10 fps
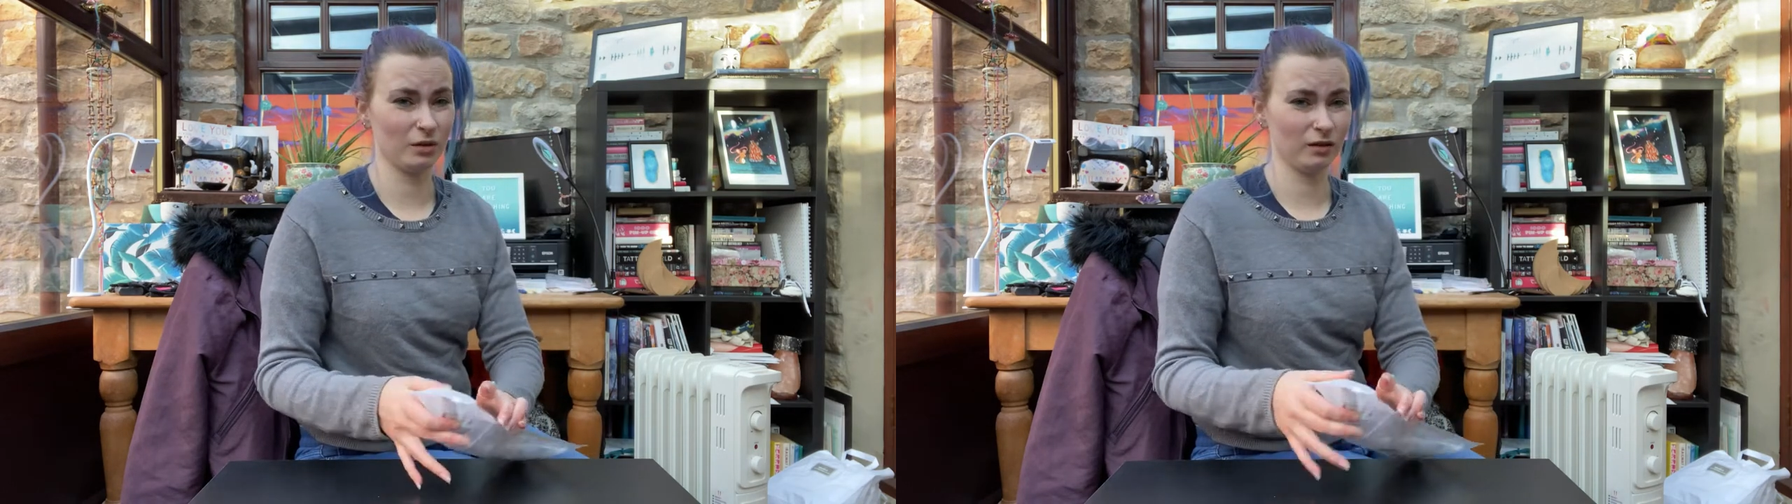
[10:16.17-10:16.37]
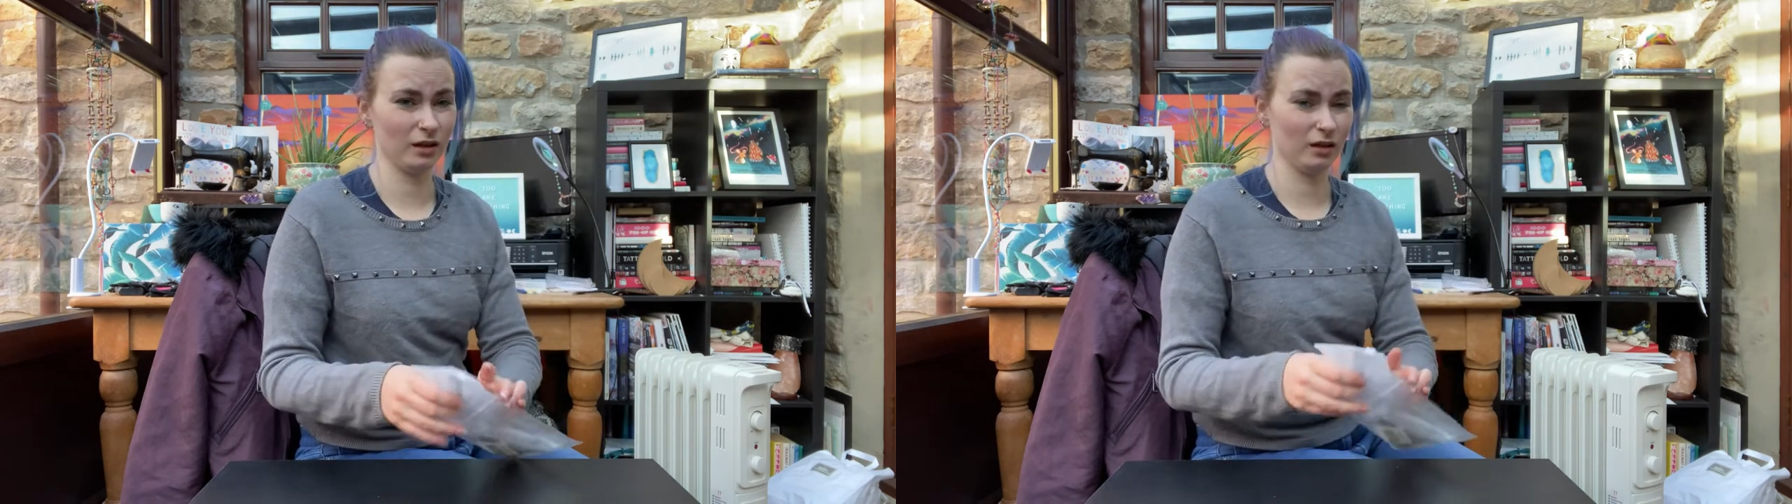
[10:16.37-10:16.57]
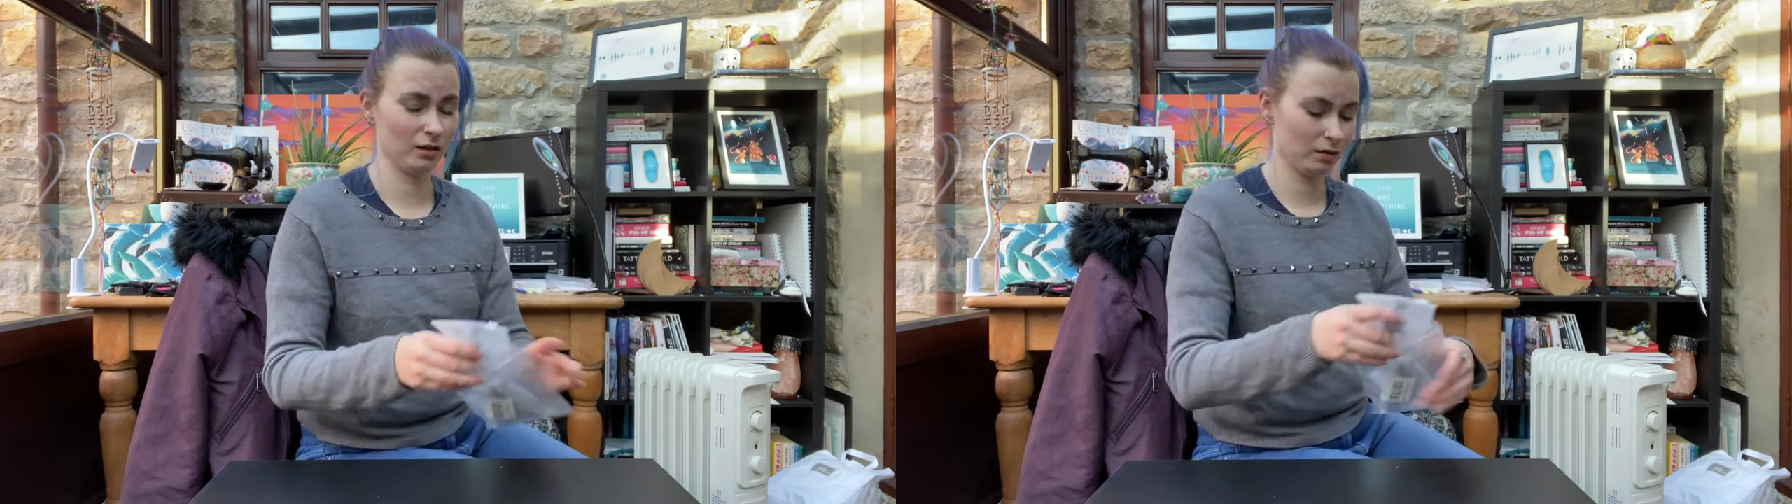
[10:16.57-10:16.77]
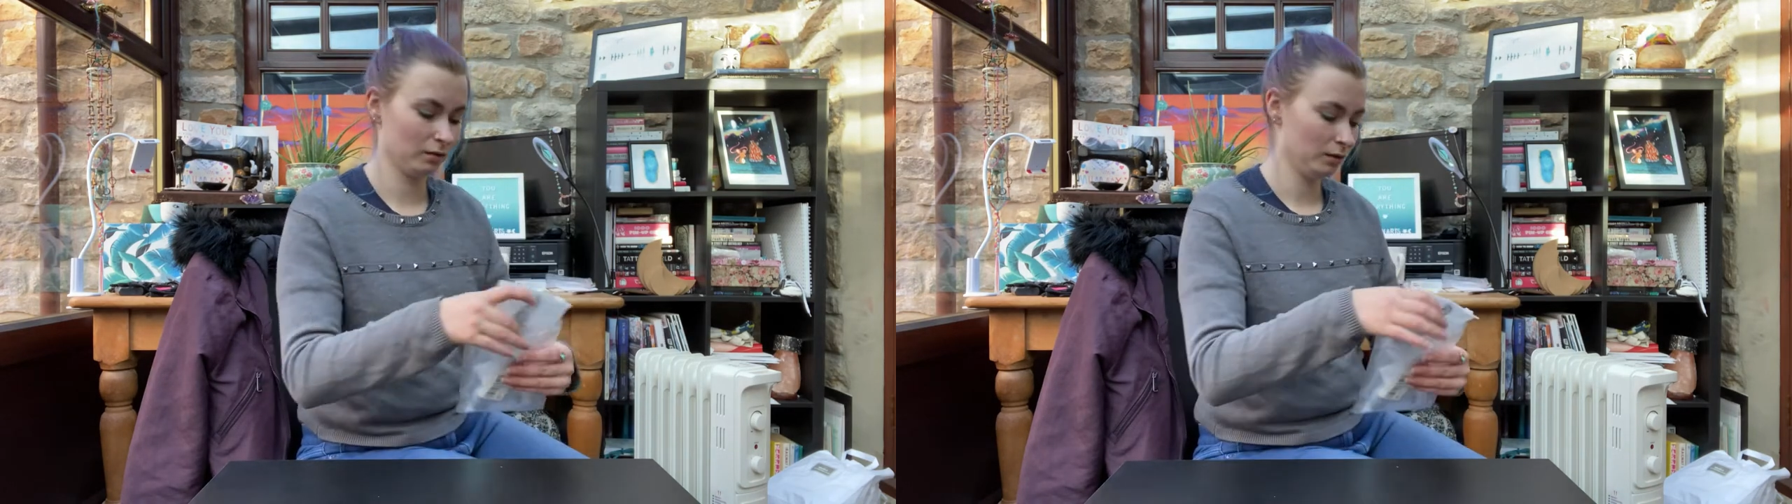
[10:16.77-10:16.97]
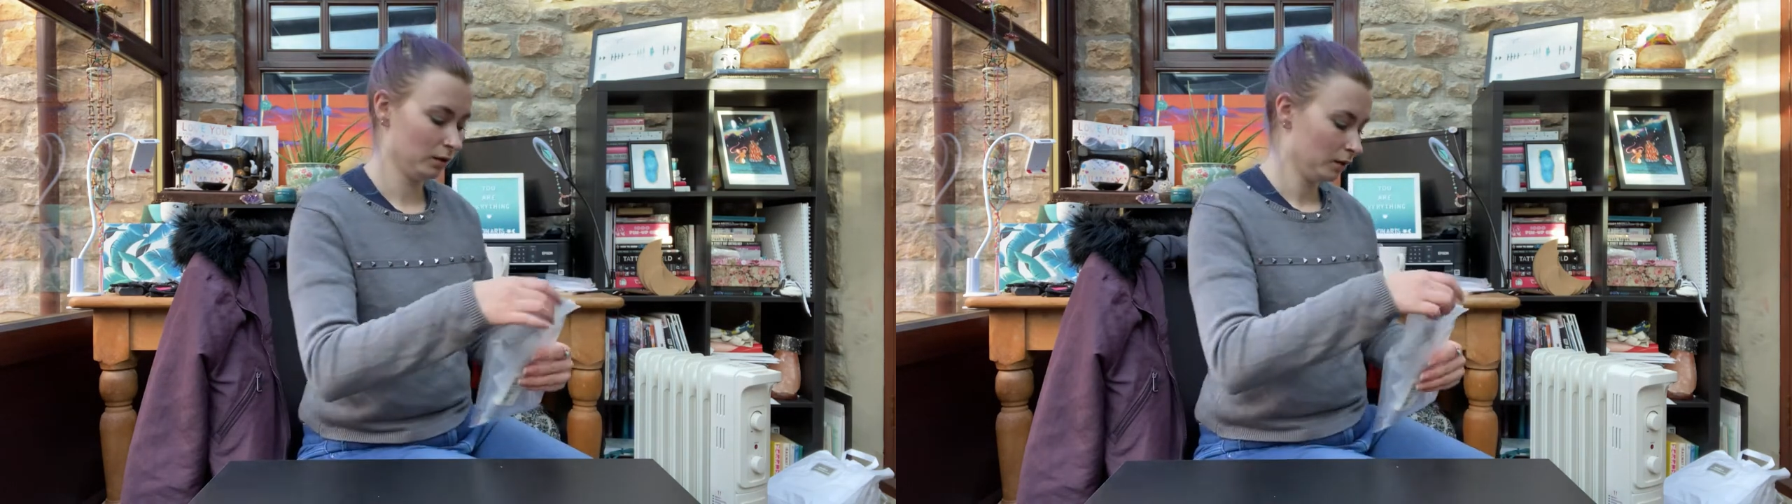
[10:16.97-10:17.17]
I
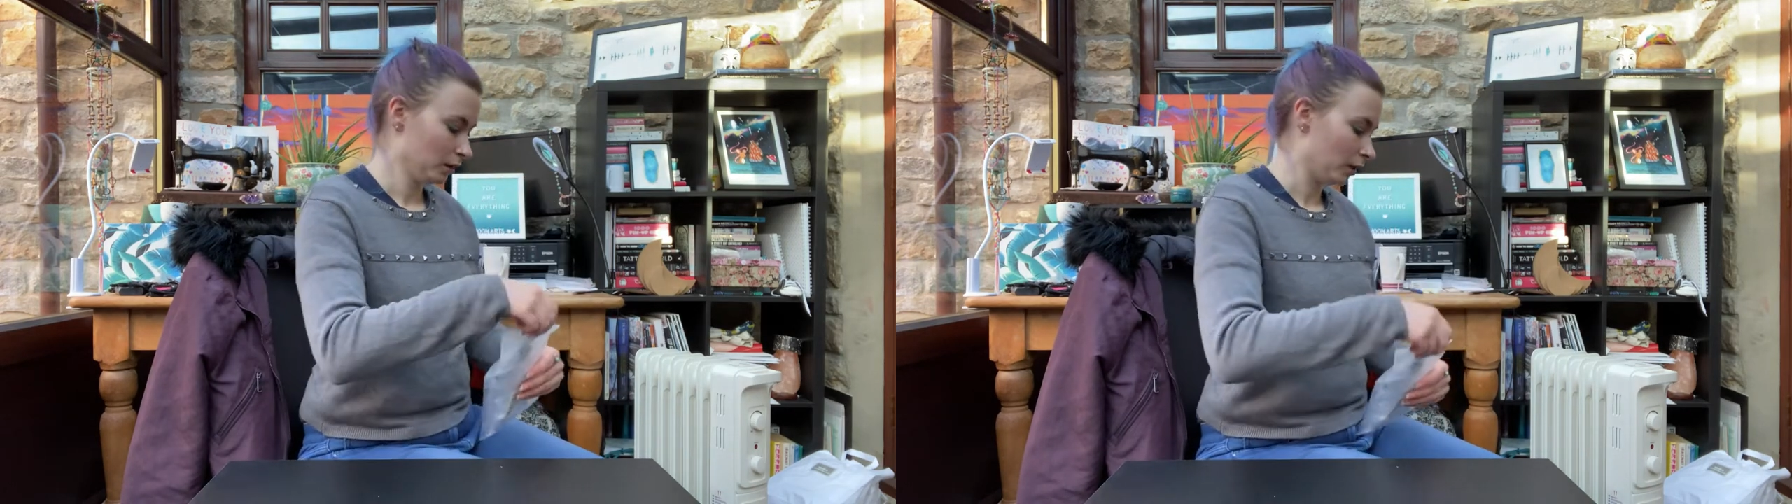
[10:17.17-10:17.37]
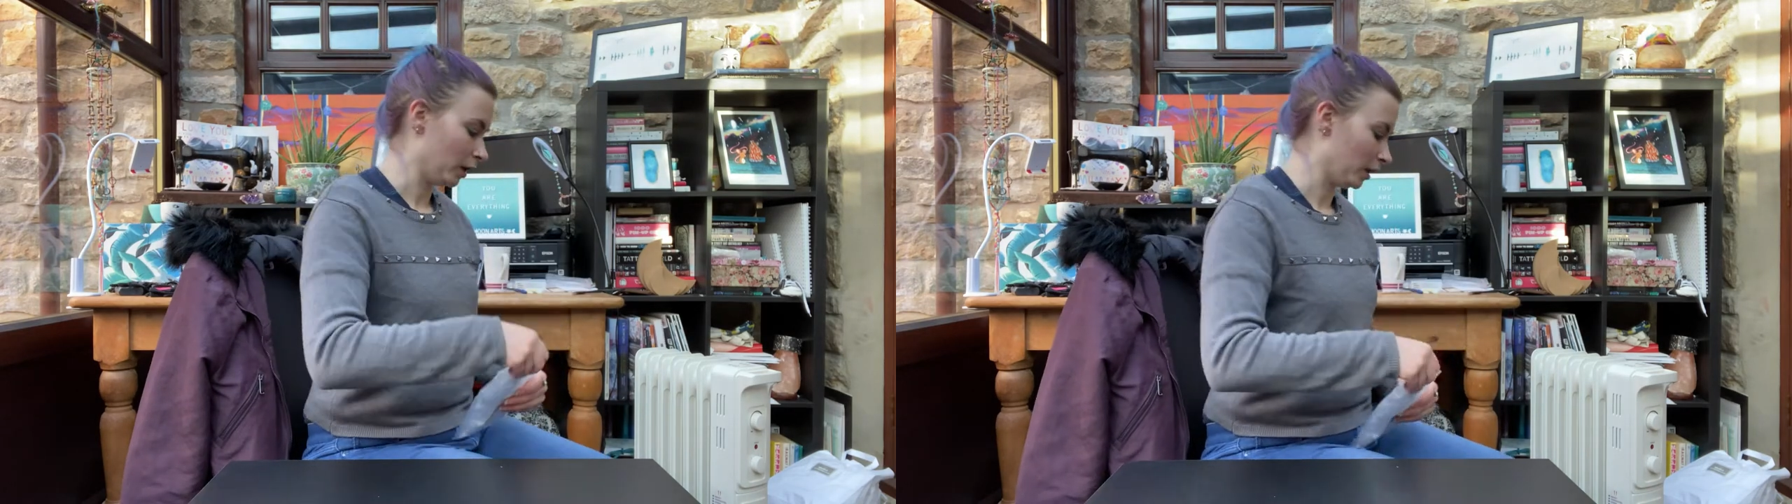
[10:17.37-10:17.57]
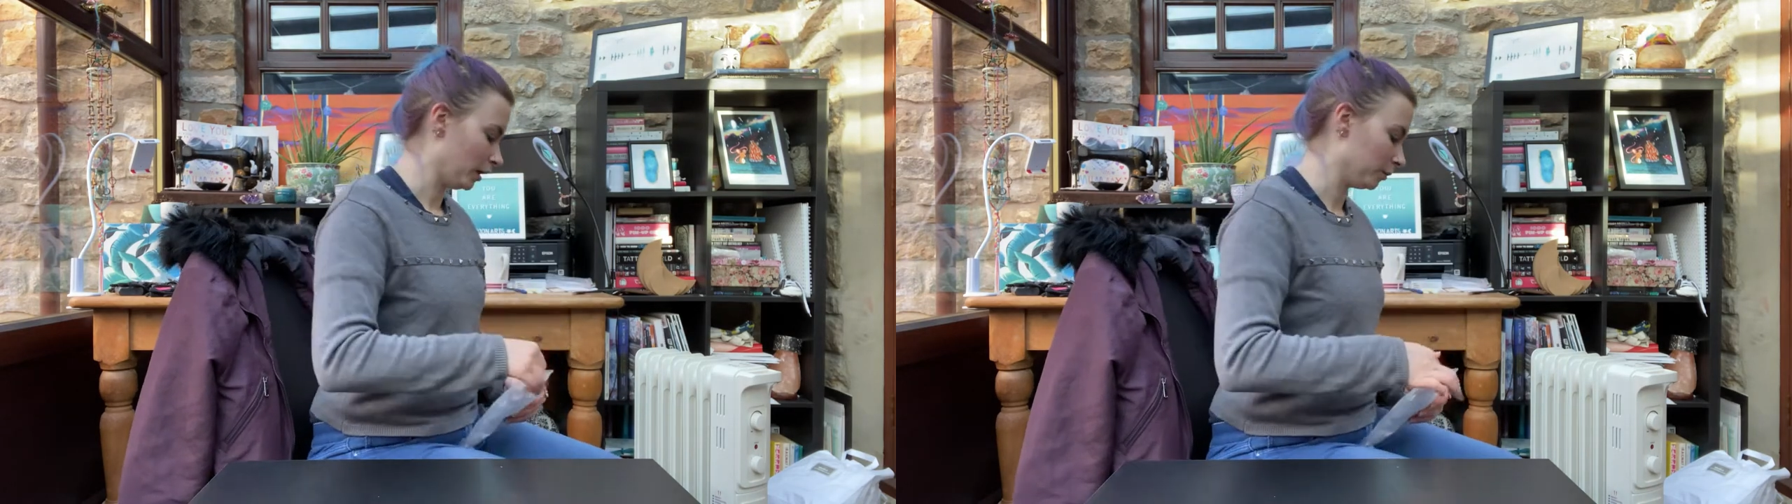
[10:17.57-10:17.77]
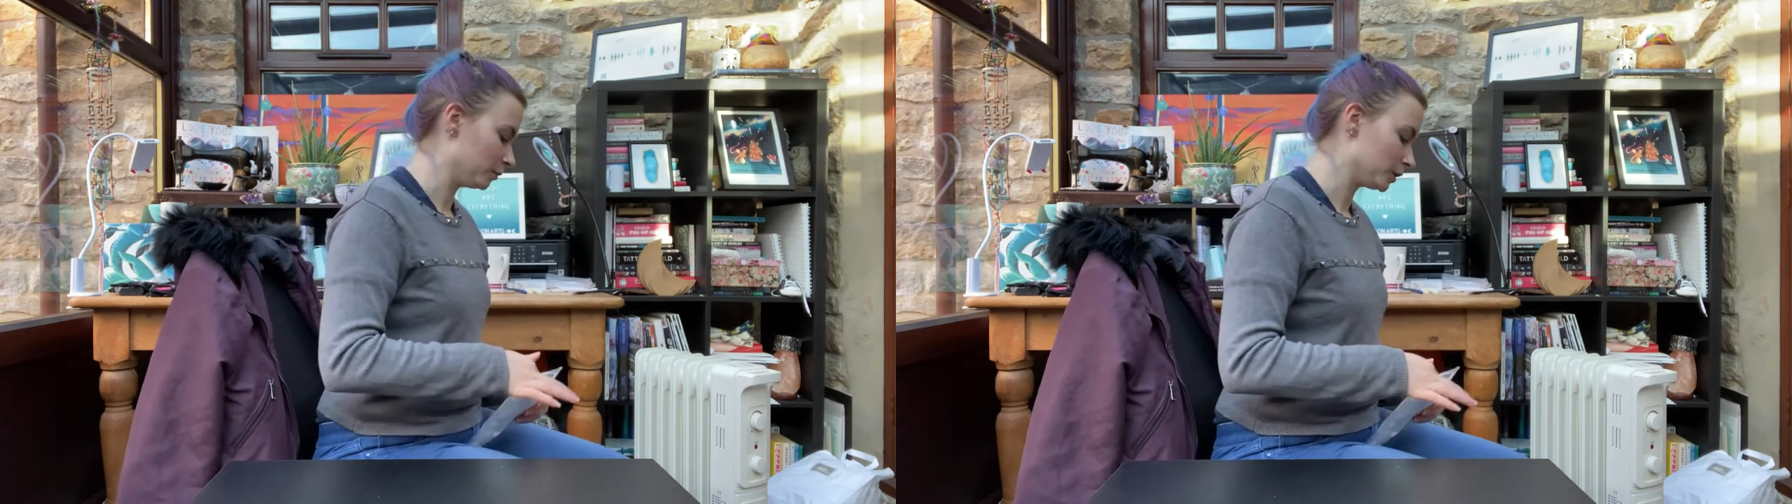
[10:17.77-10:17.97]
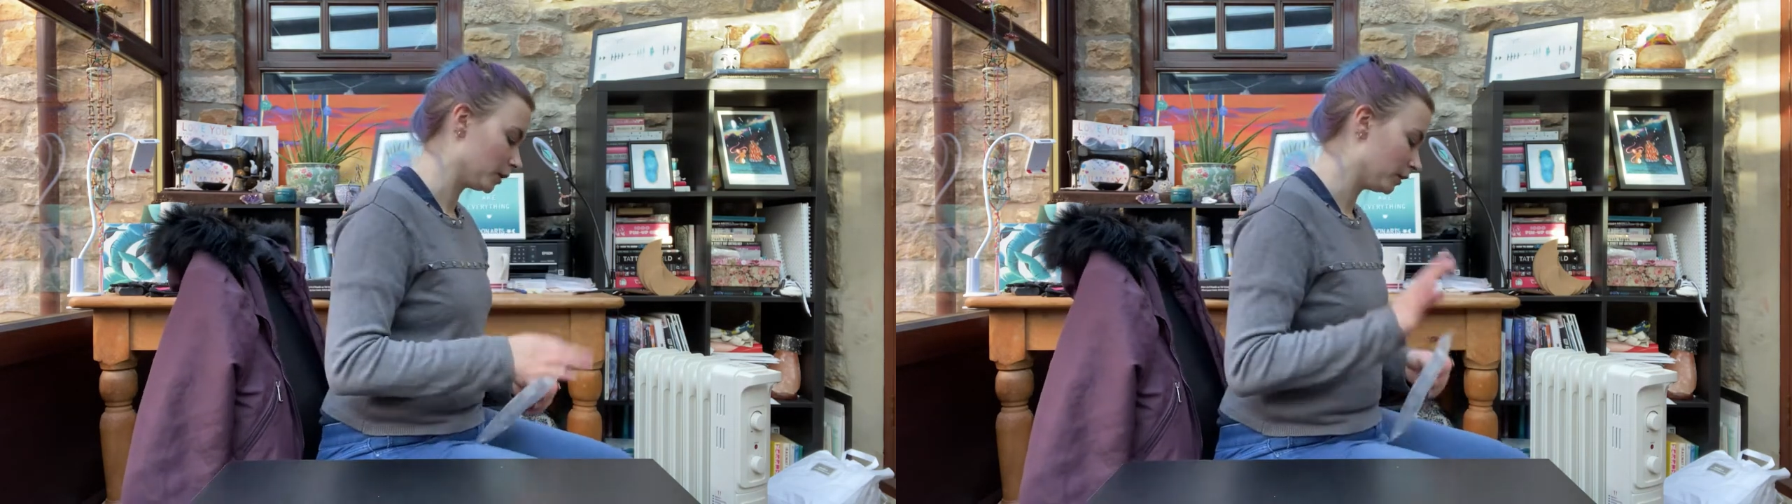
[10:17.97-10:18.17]

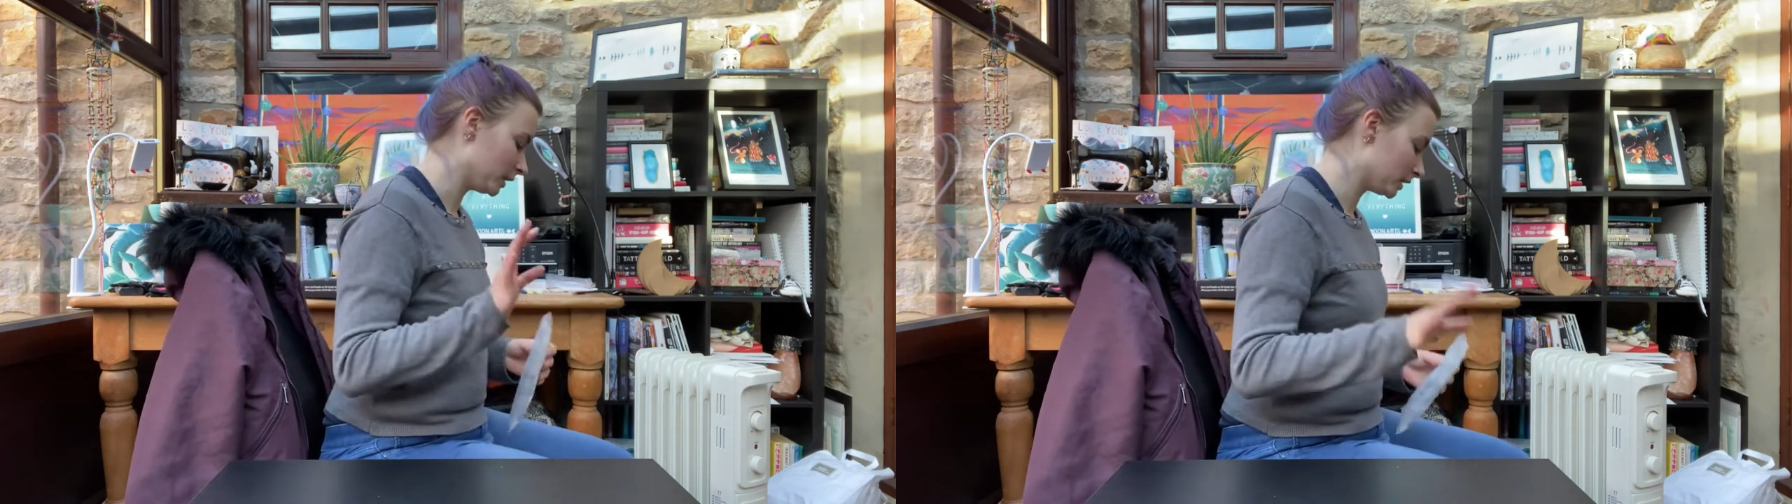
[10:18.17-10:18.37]
think. So there's